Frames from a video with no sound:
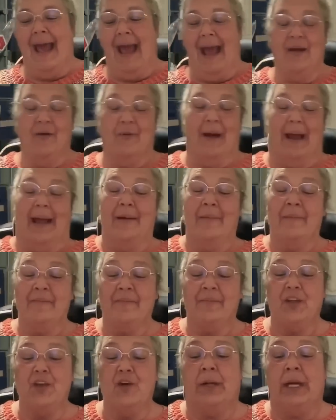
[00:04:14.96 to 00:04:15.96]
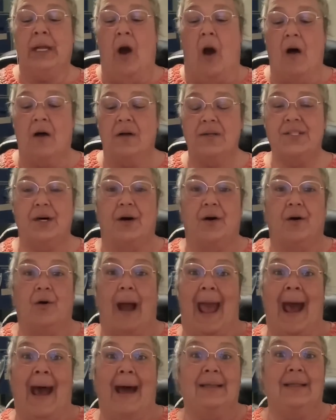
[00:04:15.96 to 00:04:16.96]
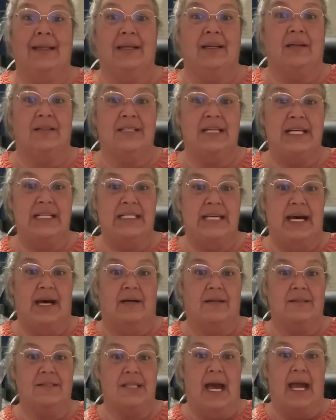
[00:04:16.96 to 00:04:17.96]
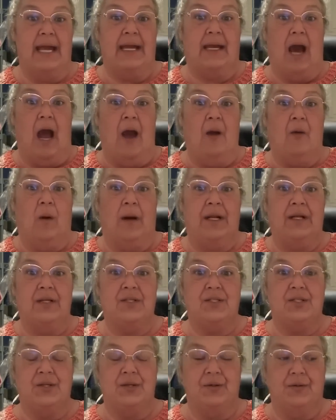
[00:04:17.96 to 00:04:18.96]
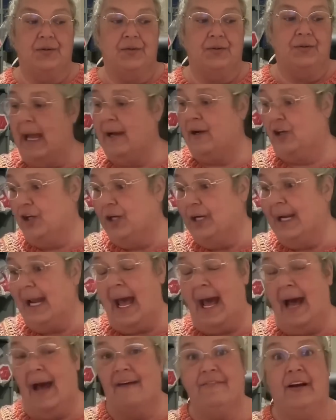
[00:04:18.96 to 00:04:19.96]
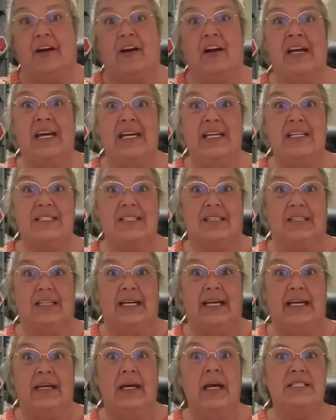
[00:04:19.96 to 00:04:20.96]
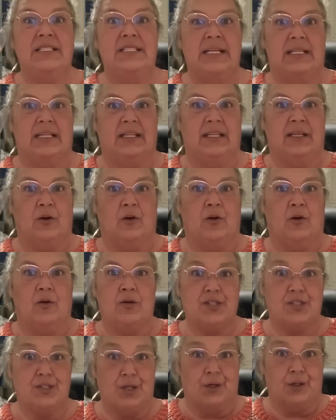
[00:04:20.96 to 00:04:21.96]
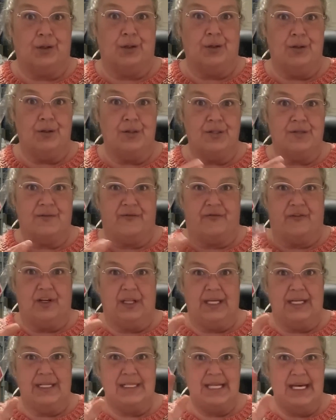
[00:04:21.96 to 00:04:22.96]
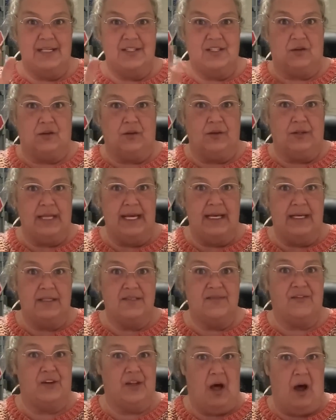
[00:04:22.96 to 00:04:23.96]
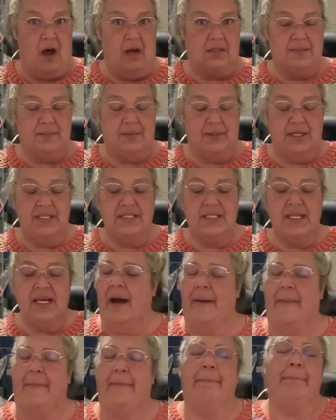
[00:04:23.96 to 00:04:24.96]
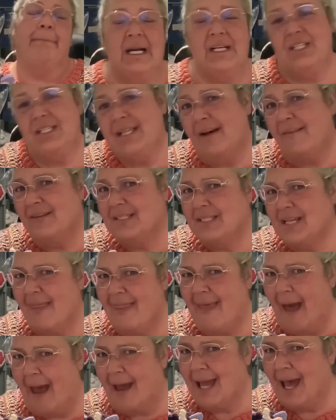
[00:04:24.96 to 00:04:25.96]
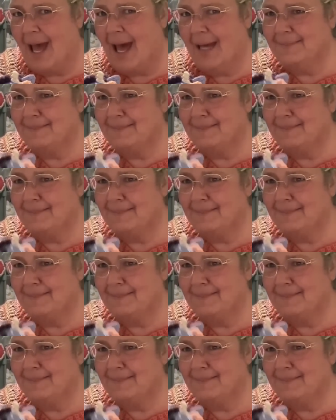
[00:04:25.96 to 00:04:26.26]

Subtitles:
Anyway, you can also add little details like I wanted to and could have very easily did little circles for the tentacle things for the octopus. I just haven't done that yet.